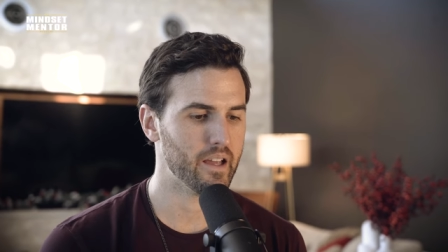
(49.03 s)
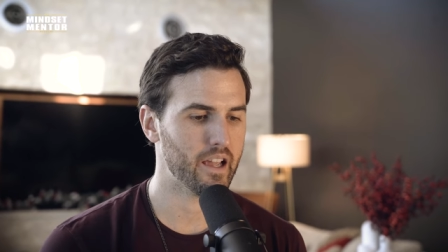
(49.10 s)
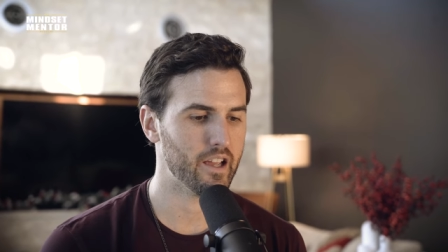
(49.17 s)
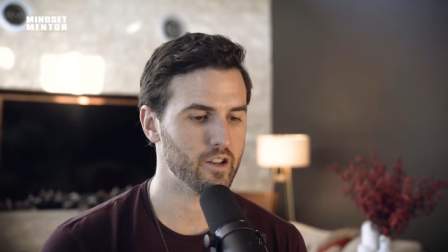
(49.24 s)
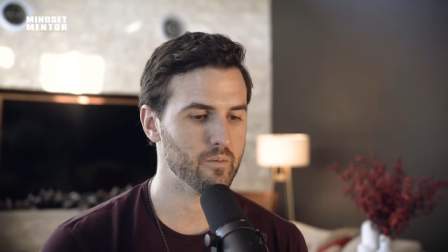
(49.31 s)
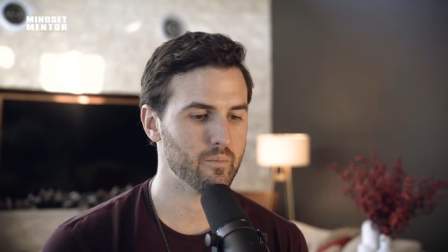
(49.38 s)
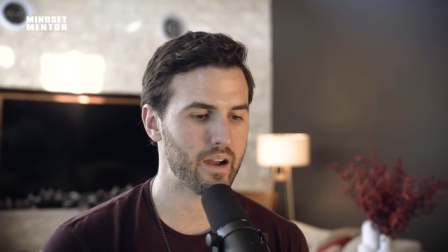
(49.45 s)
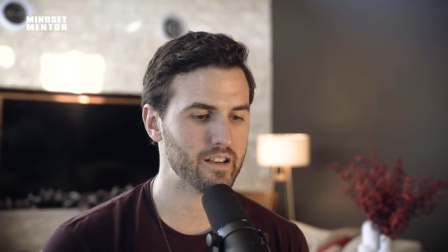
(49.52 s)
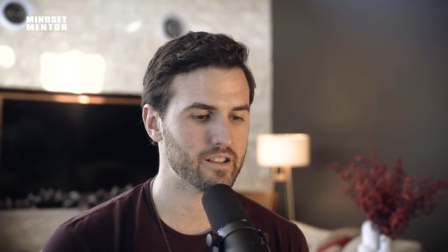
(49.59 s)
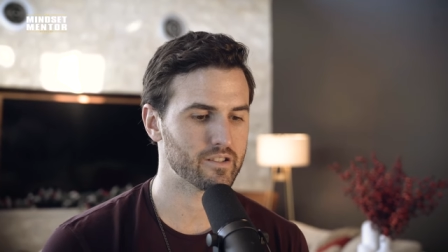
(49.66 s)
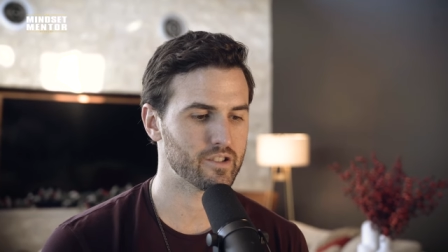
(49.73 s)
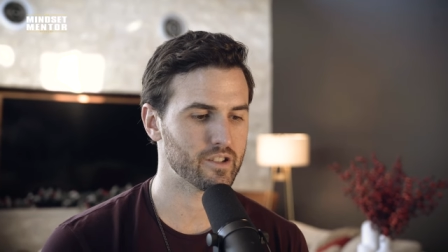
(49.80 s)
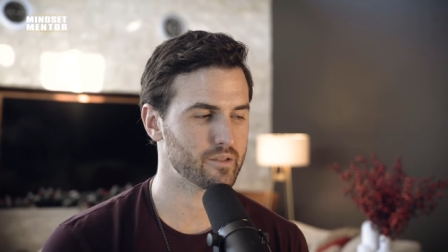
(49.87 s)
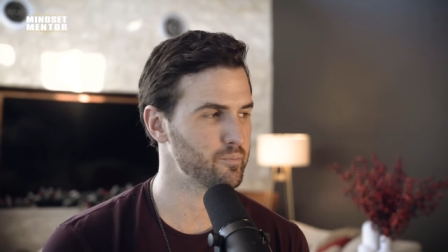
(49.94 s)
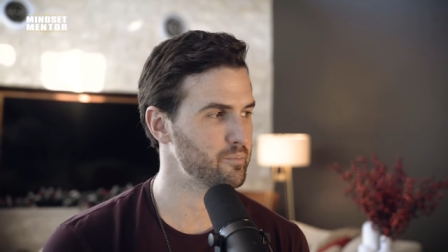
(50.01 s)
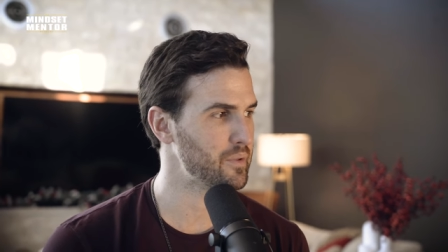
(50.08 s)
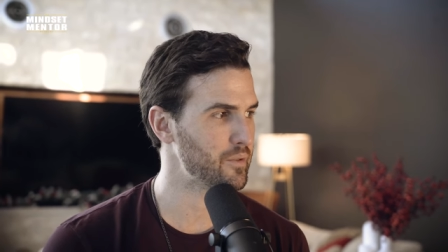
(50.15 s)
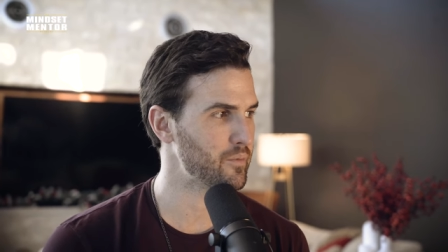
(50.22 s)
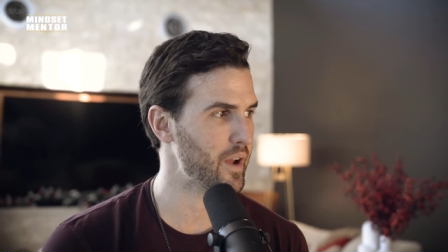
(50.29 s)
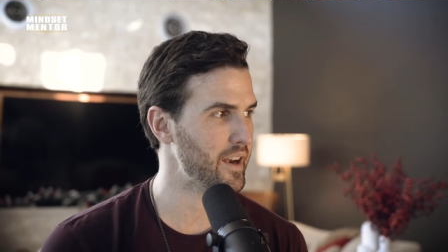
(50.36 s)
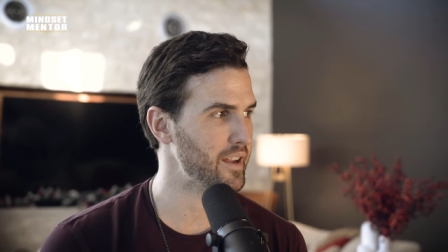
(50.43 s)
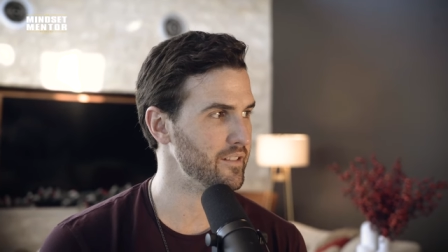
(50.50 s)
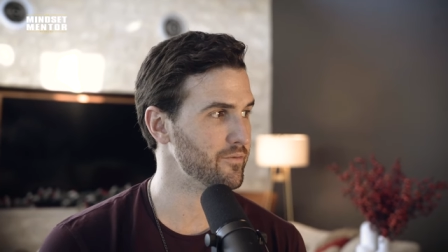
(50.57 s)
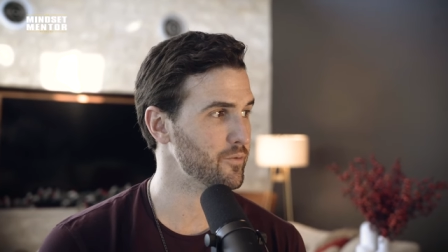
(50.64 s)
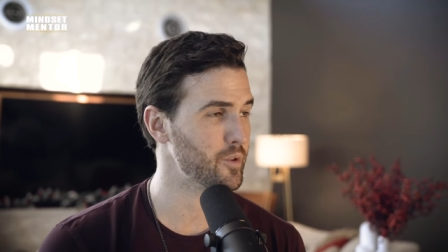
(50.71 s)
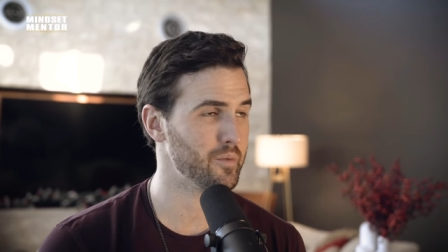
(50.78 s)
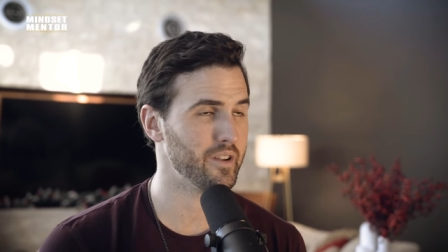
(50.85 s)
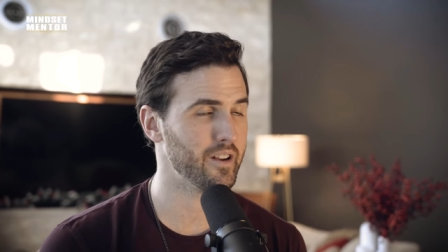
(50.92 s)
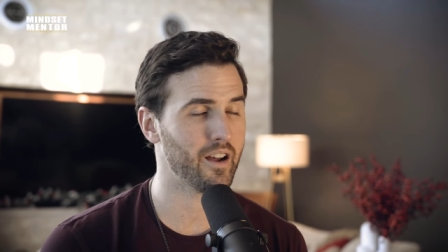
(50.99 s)
And you might just be ready, if
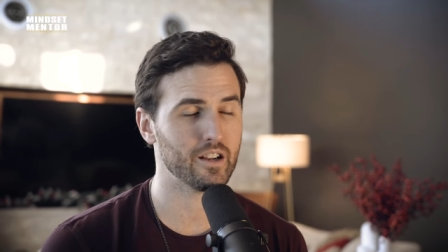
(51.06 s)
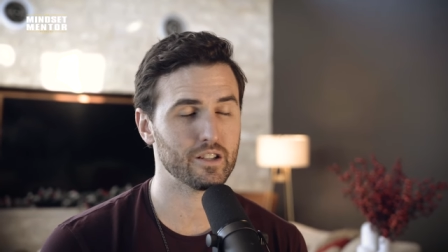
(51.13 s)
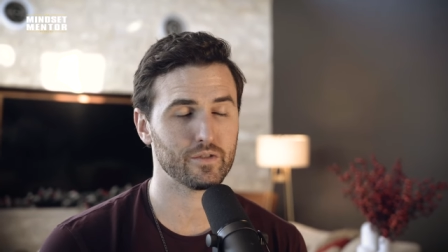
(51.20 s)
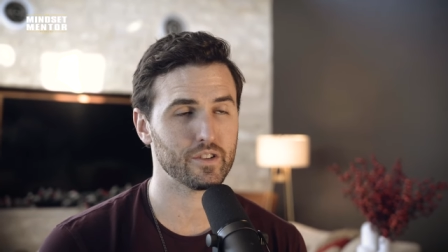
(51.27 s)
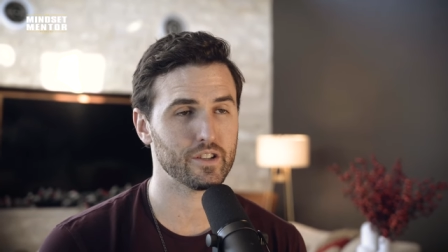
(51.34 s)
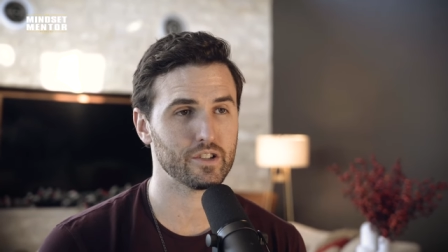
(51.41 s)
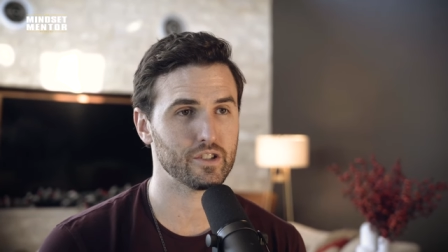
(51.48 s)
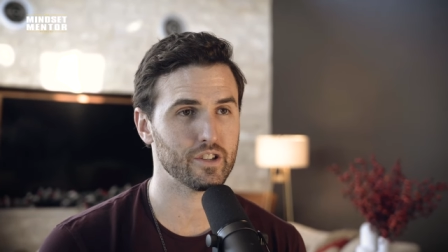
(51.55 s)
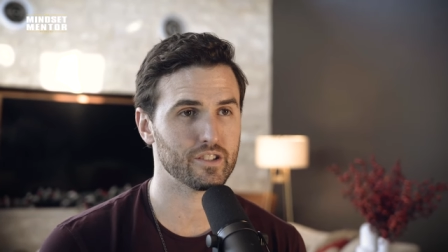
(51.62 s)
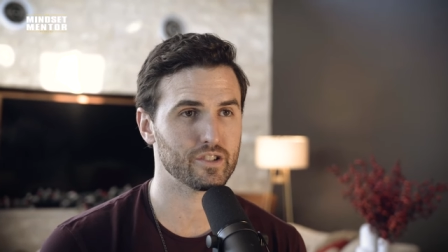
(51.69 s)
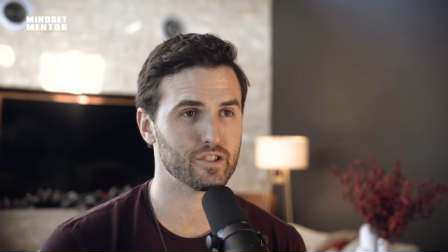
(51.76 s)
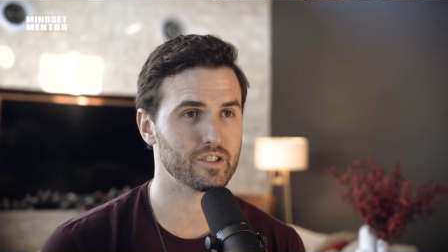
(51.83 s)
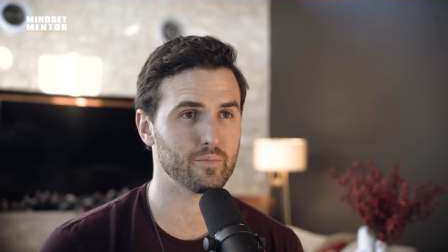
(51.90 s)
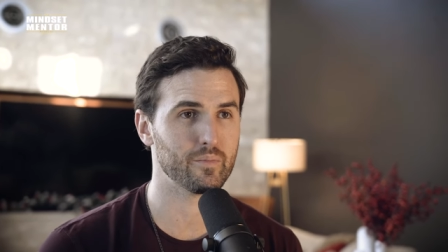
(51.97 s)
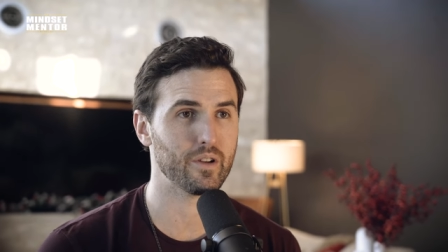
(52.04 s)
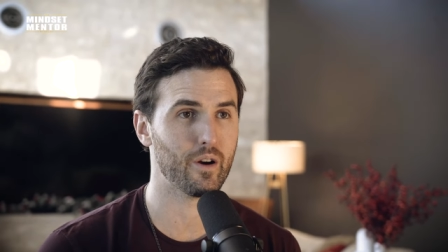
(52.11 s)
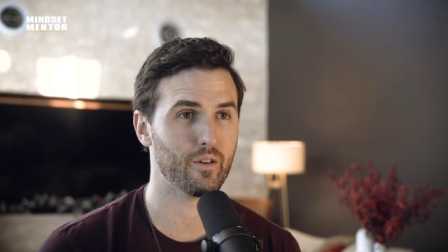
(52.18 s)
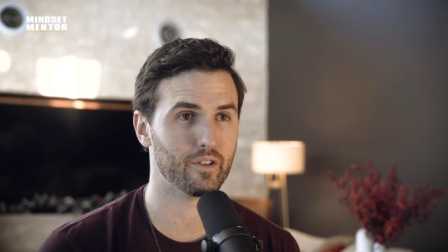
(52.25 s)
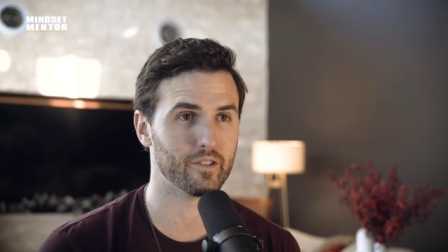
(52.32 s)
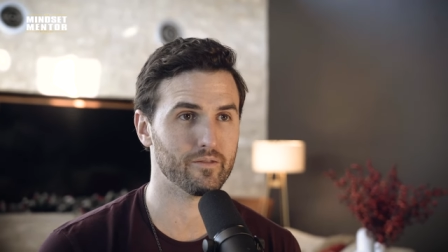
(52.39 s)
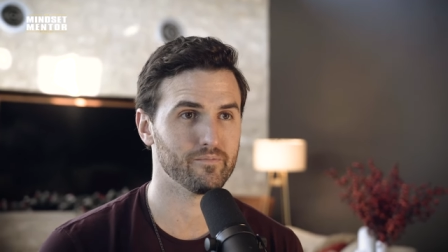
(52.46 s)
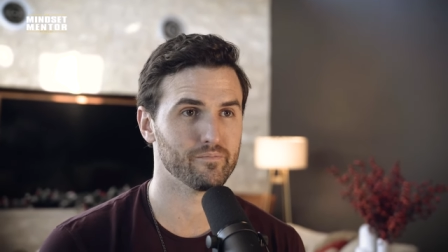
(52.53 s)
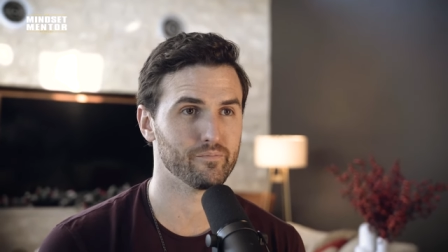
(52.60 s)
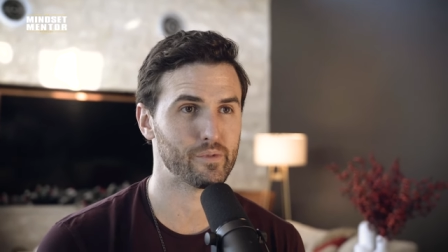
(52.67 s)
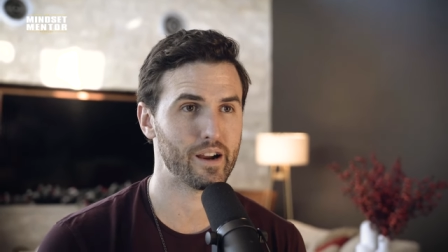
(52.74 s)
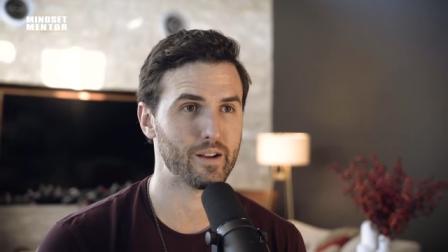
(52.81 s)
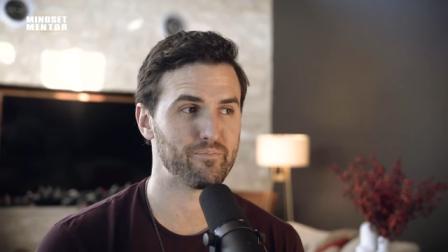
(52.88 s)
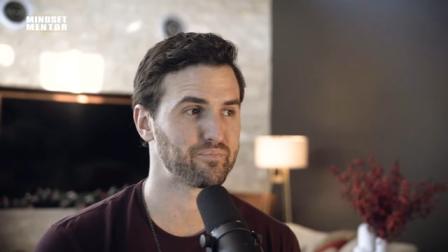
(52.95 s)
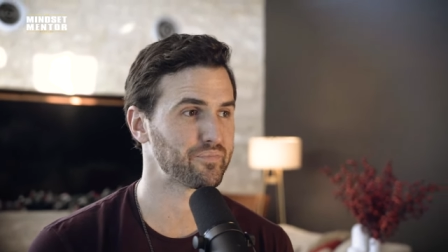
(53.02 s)
we're being honest, for this just to be over,
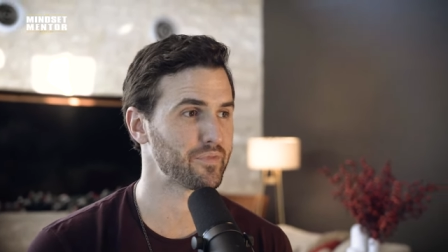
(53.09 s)
right?